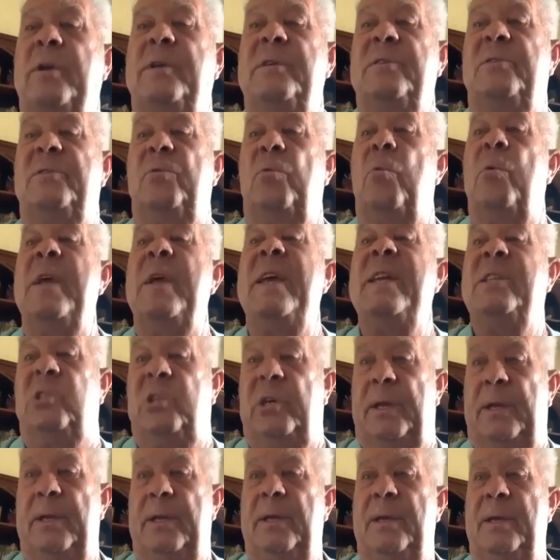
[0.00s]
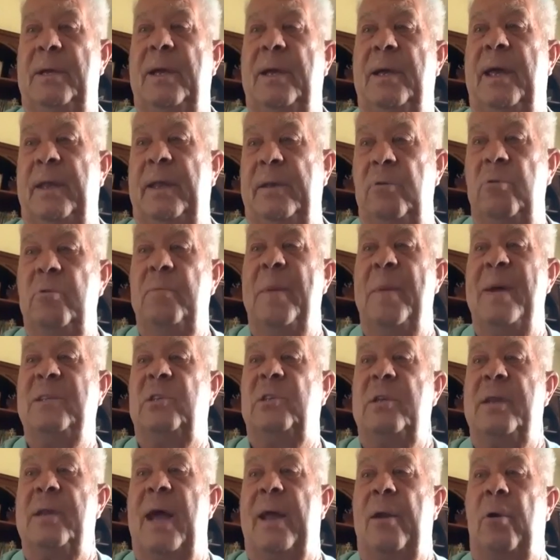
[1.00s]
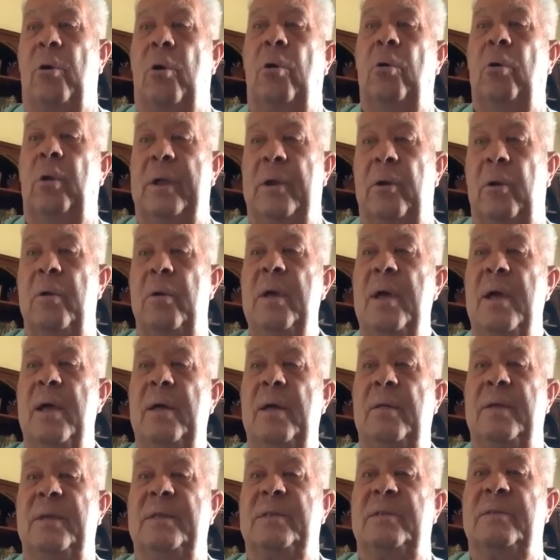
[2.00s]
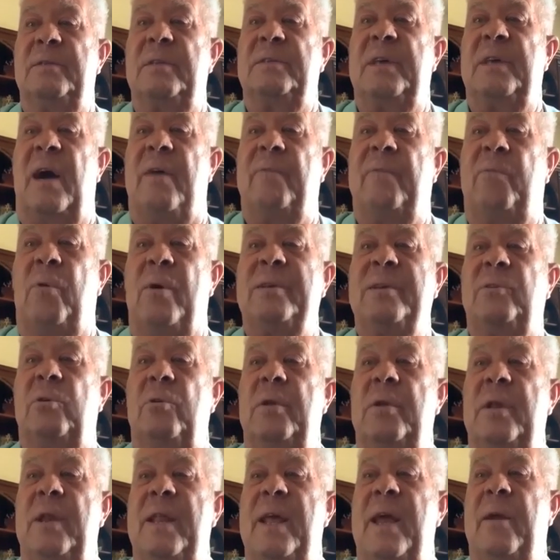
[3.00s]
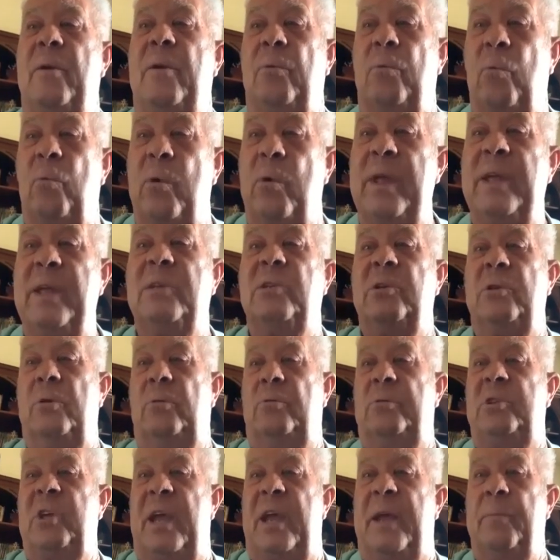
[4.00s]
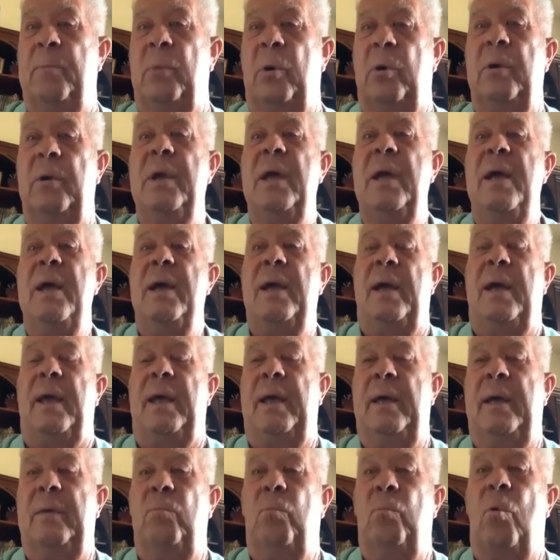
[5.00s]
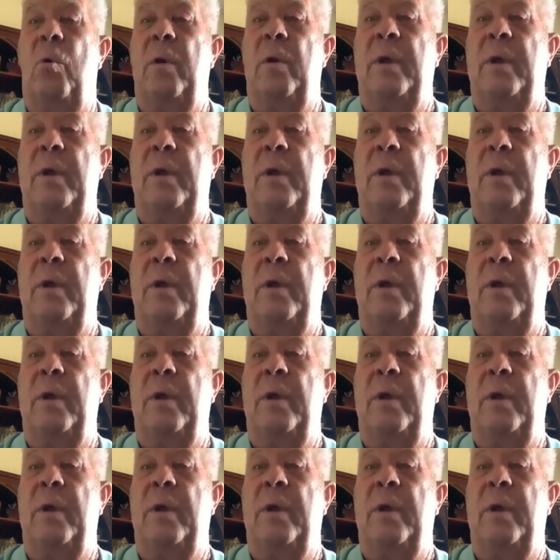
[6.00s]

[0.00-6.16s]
as a region. And you mentioned that earlier. This is a Southwestern Indiana regional chamber. And Warrick